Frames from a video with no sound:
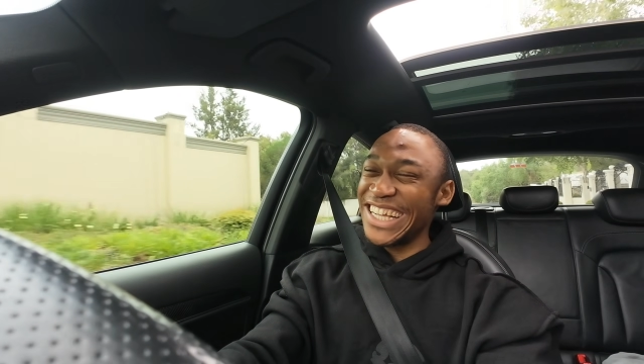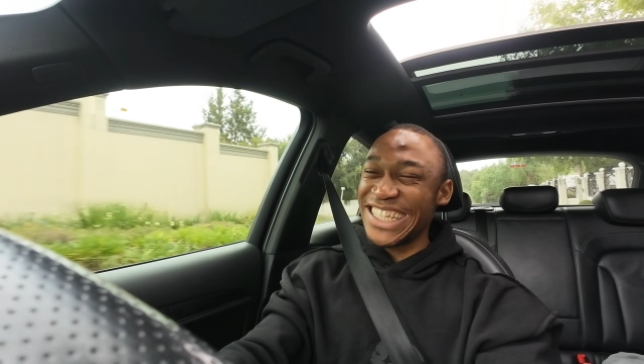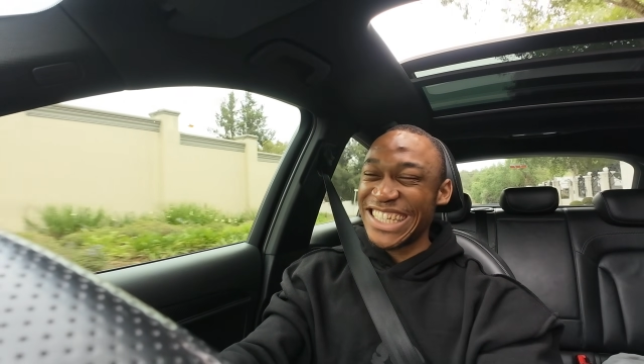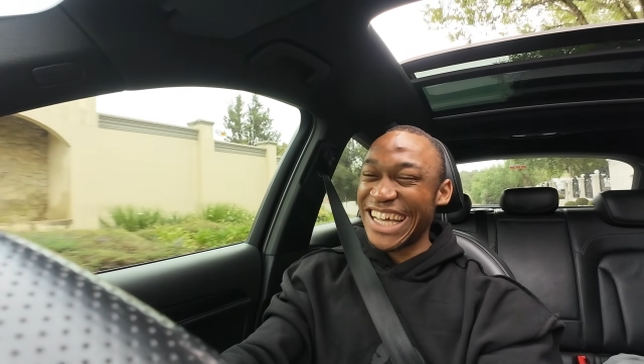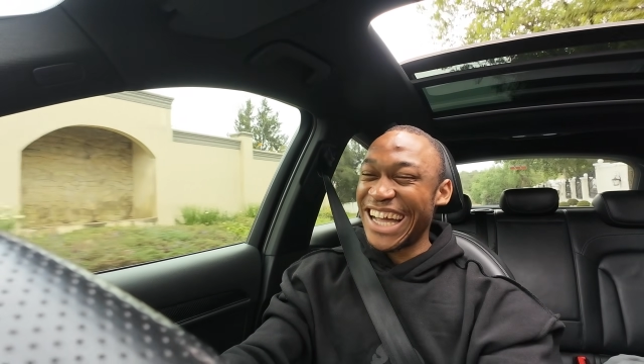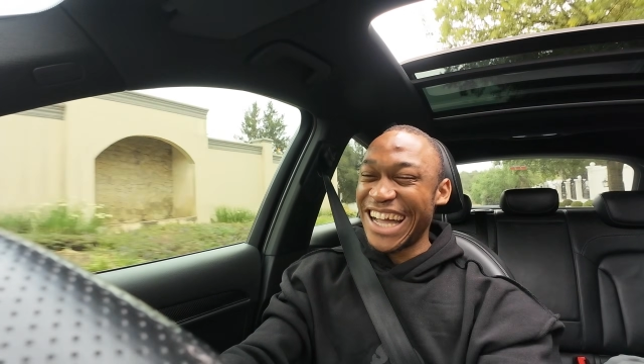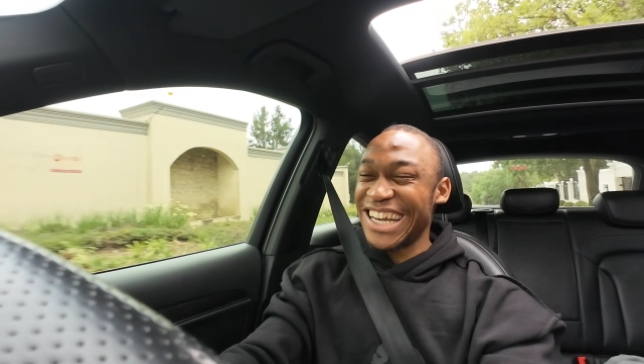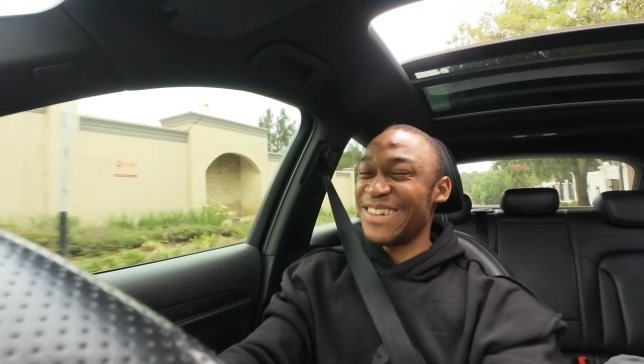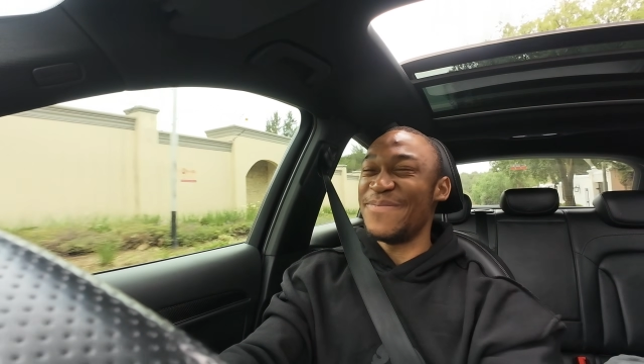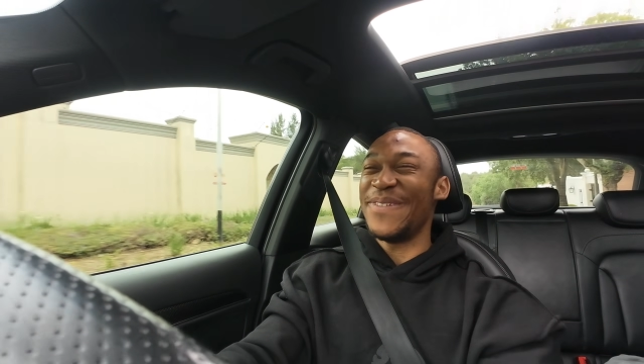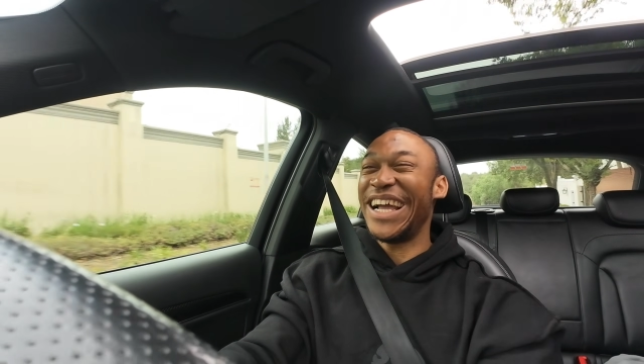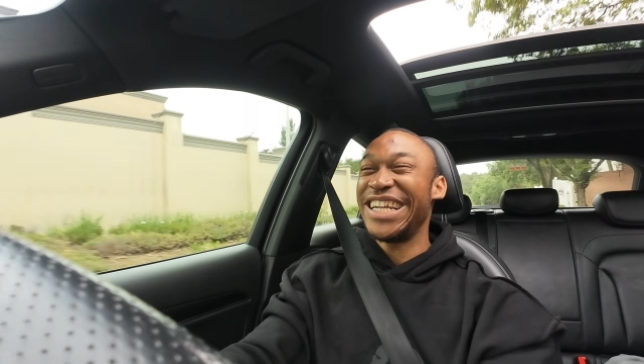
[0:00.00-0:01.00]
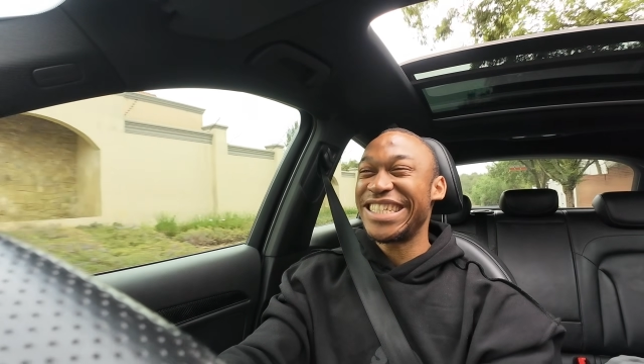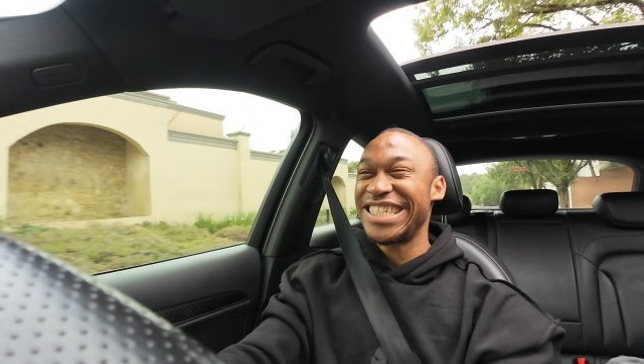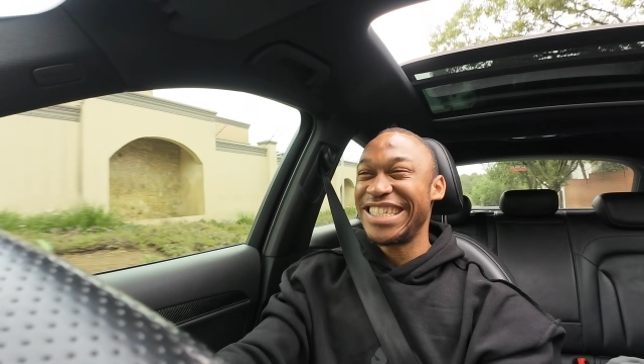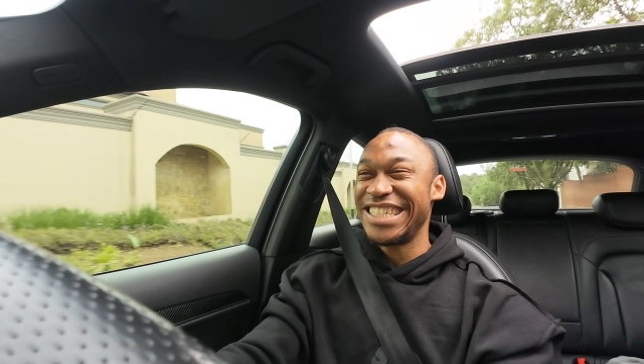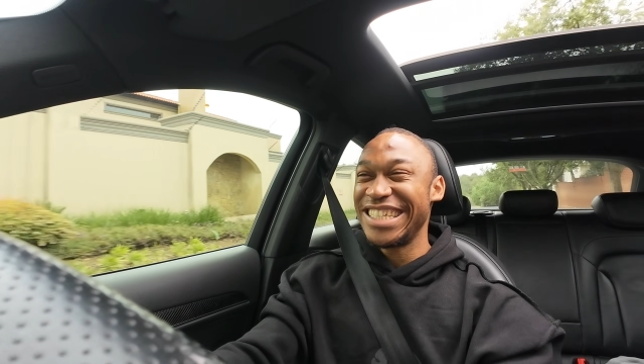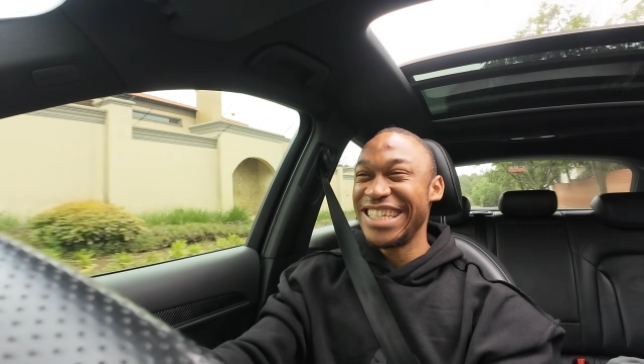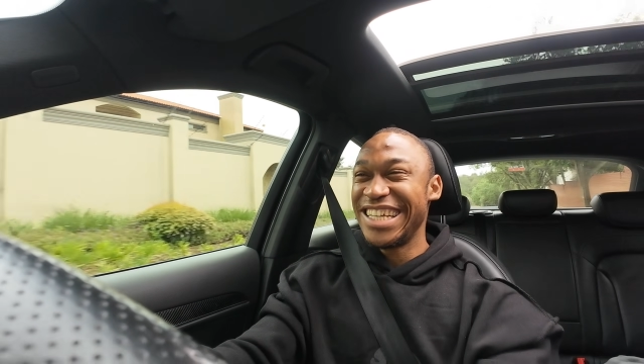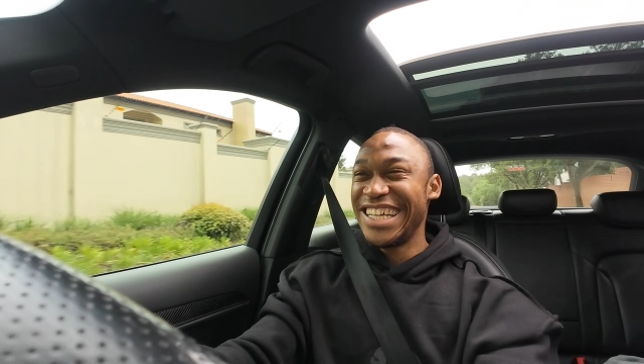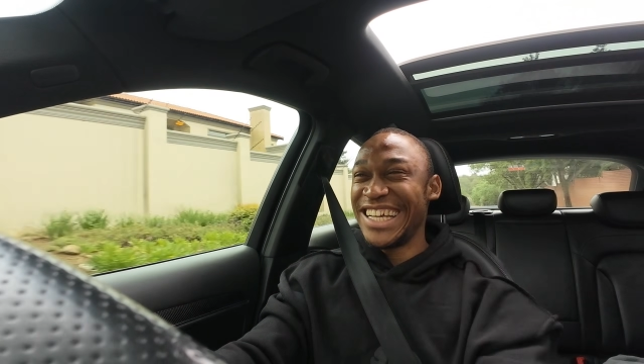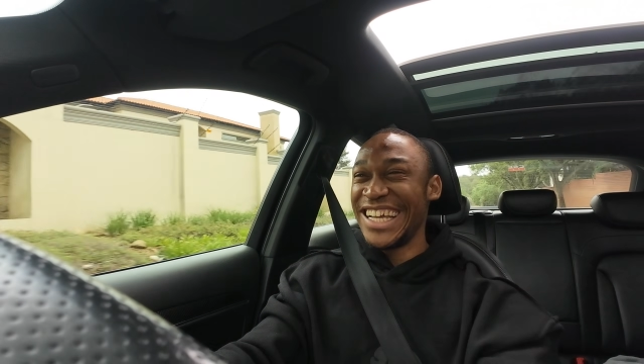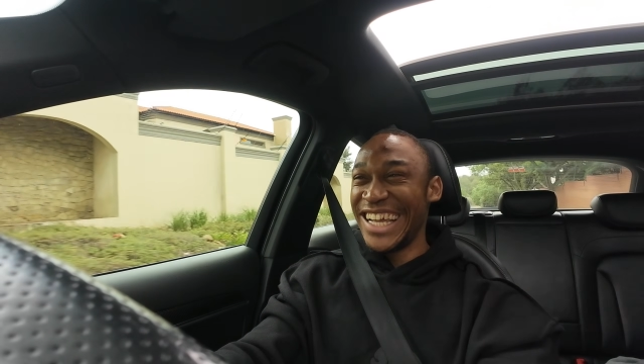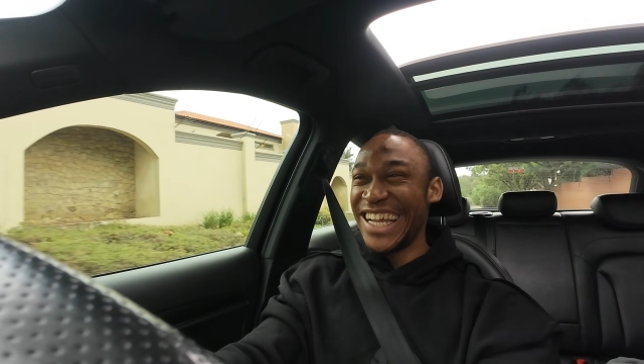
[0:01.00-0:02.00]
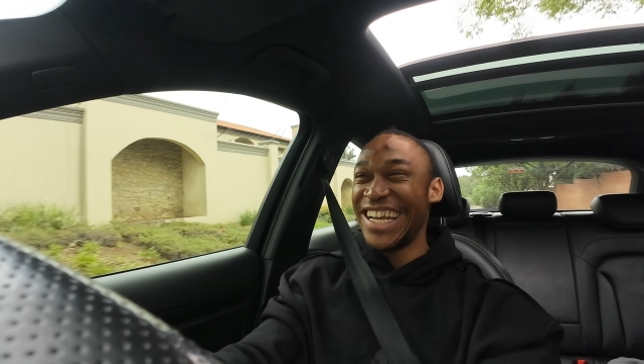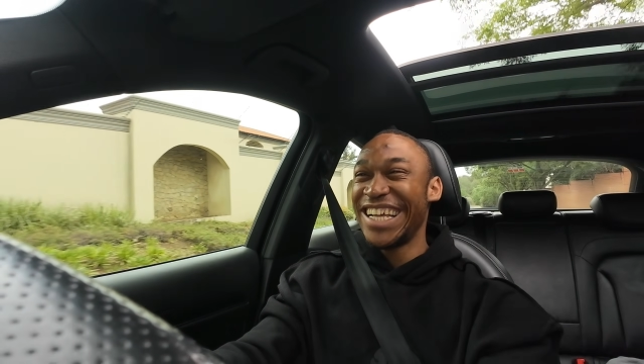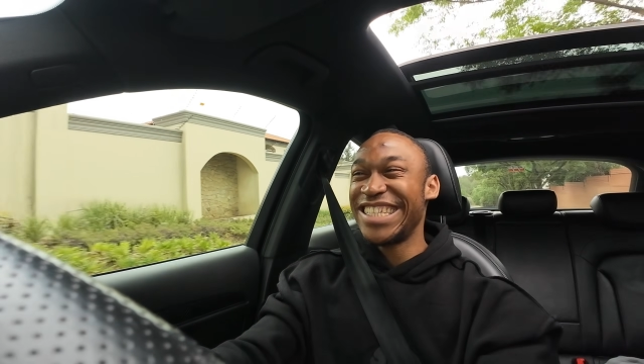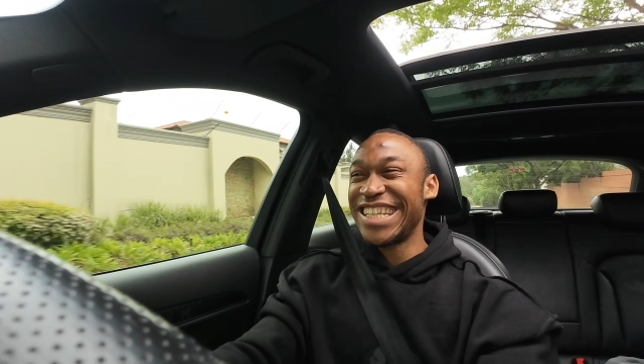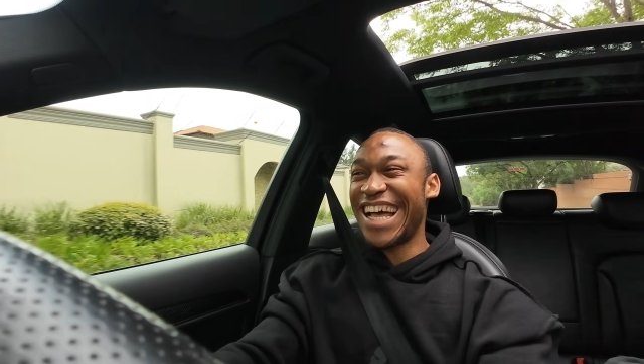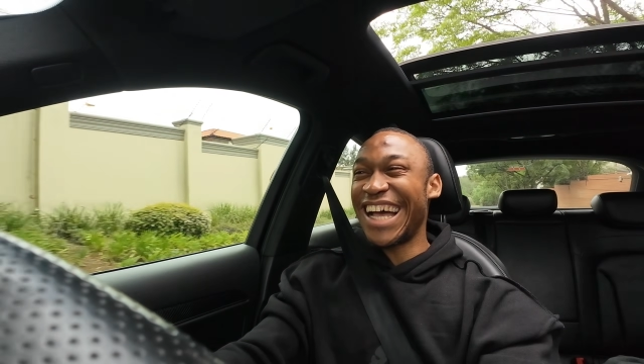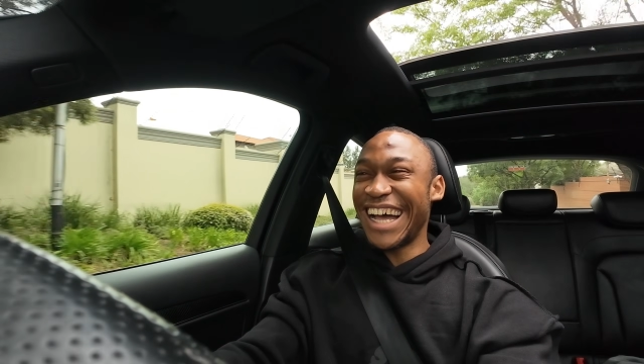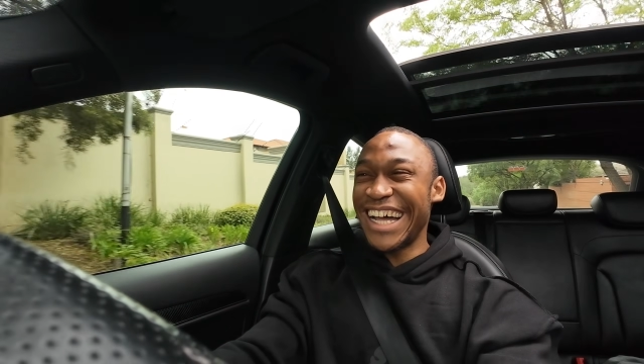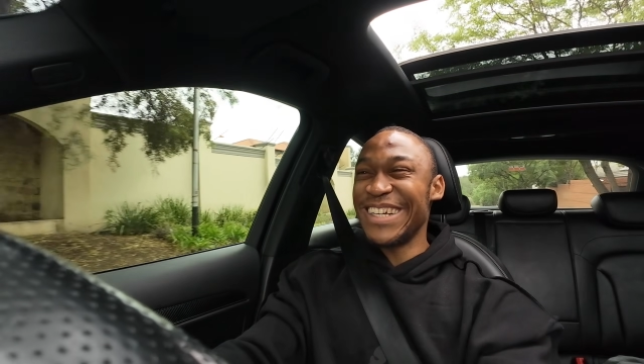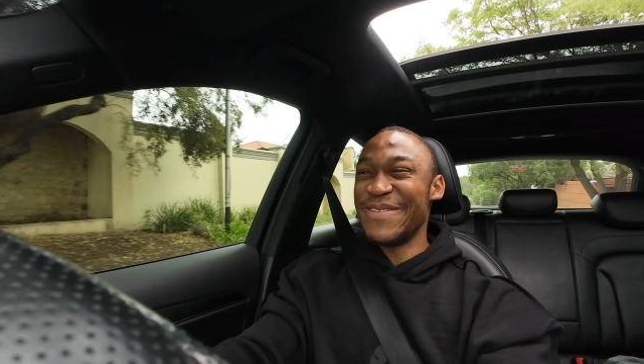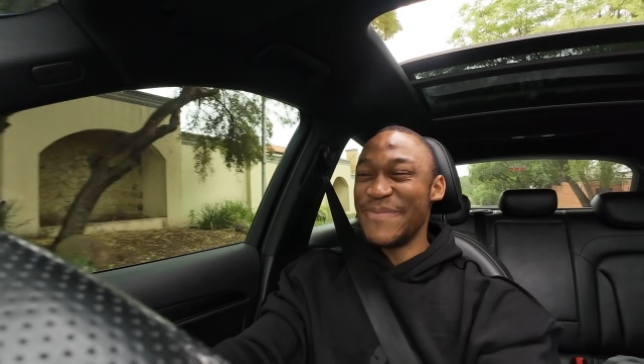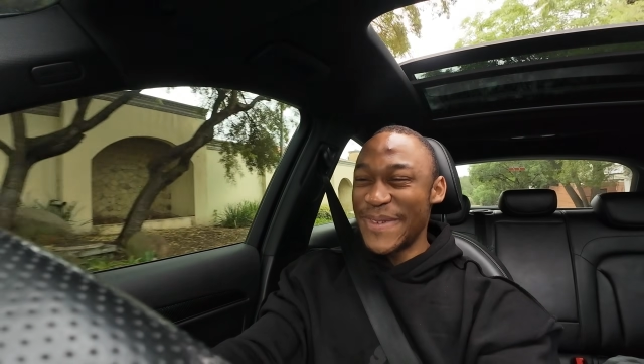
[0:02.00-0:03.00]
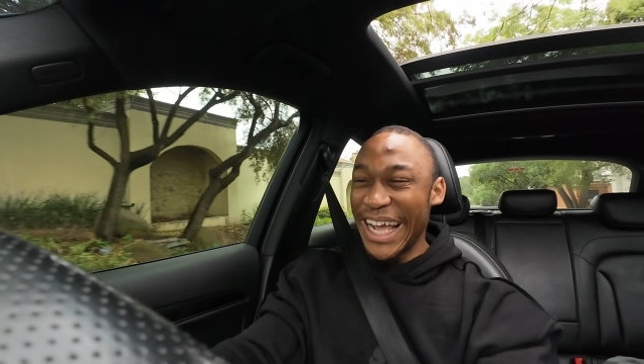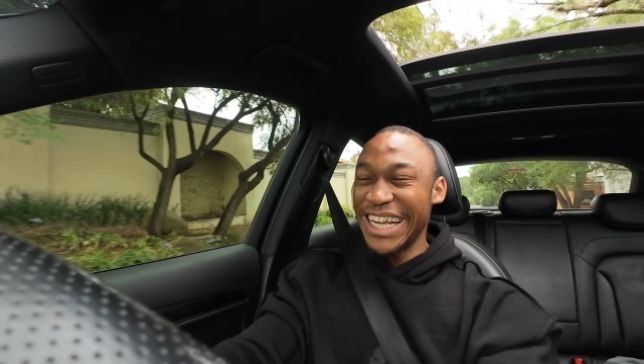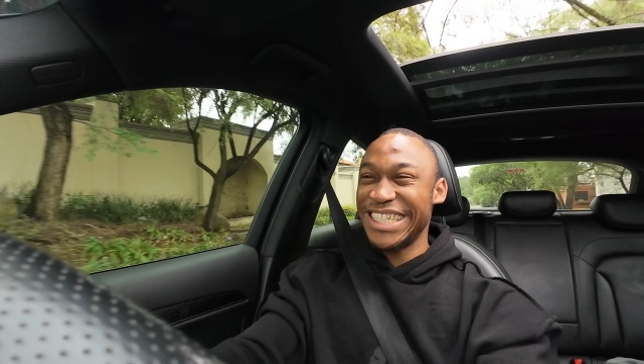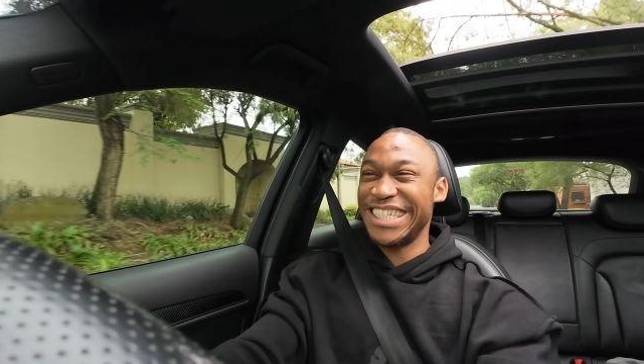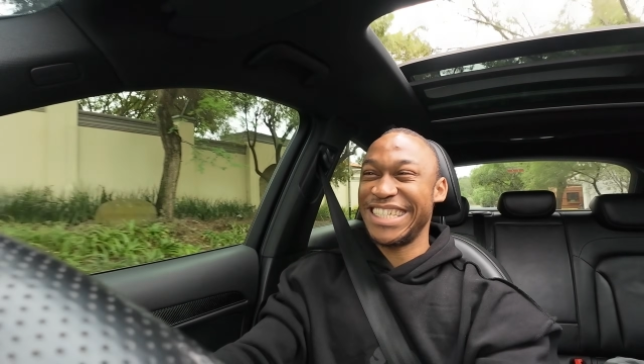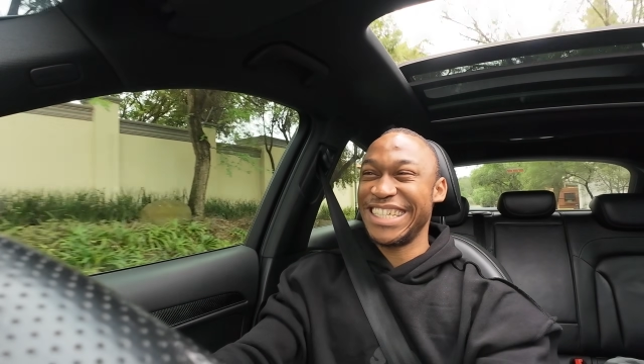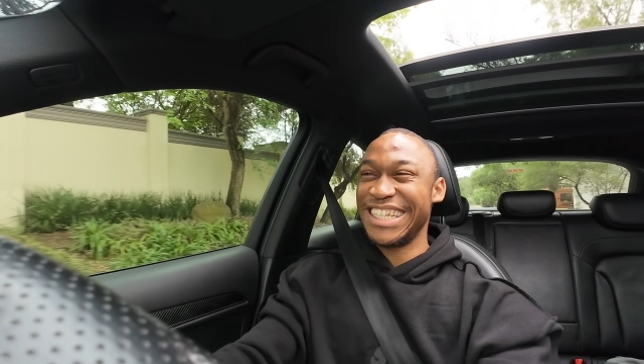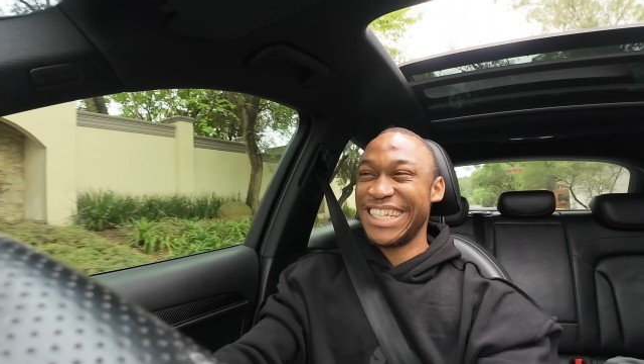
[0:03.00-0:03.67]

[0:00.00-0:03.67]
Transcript: is unmatched. It is unmatched.